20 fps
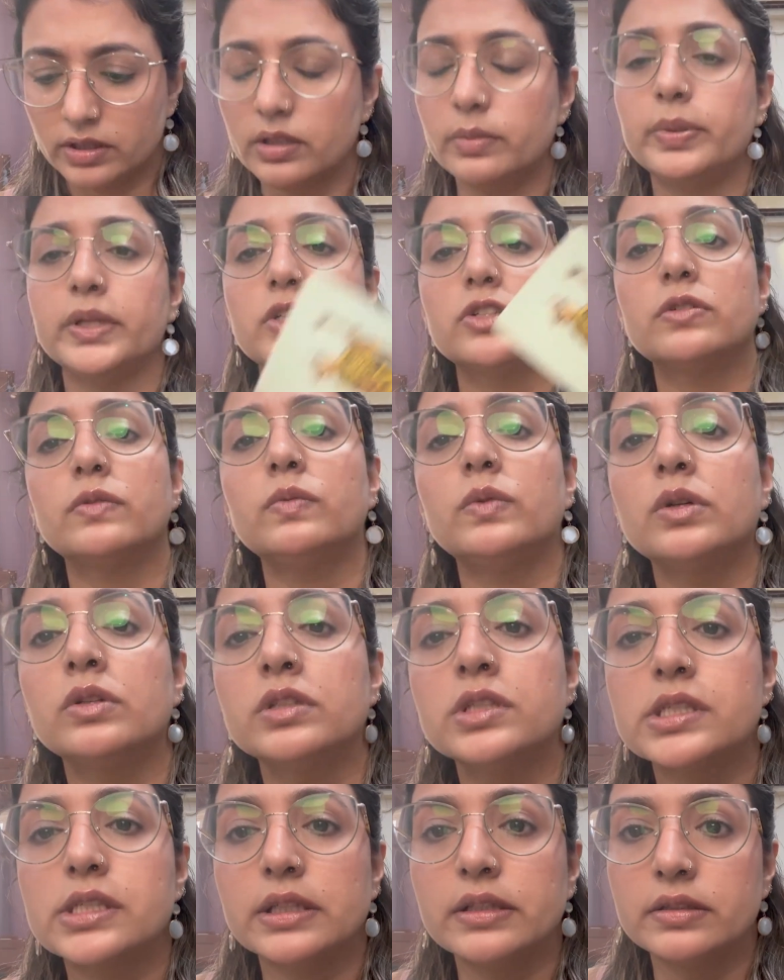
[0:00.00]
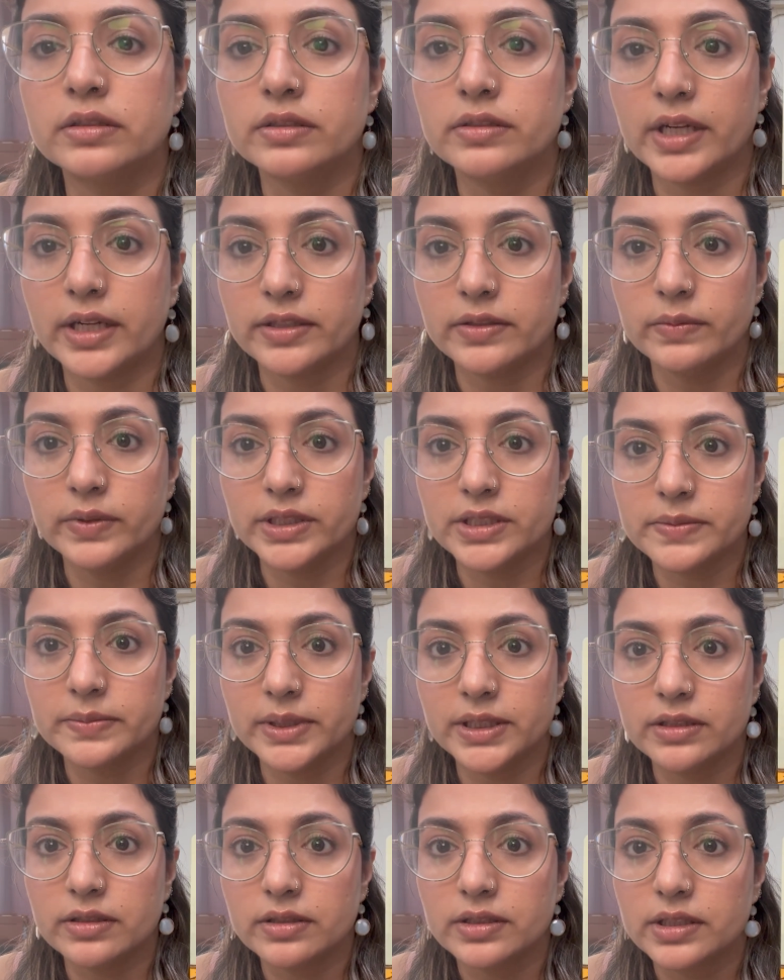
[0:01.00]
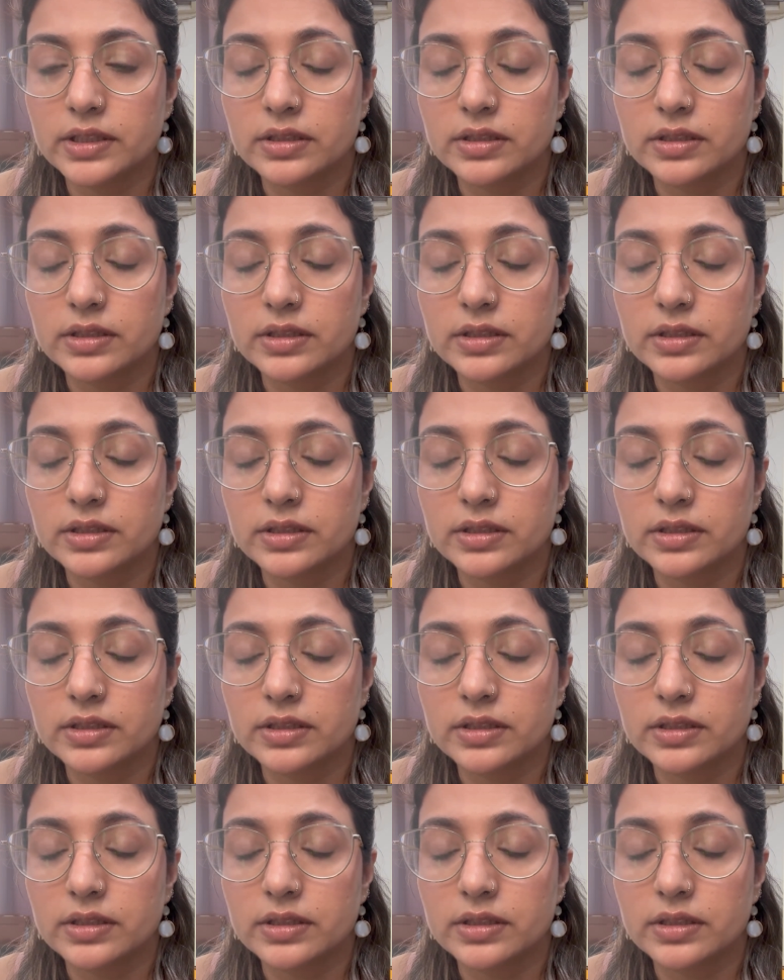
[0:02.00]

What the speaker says: The Page of Wands in the Rider-Waite-Smith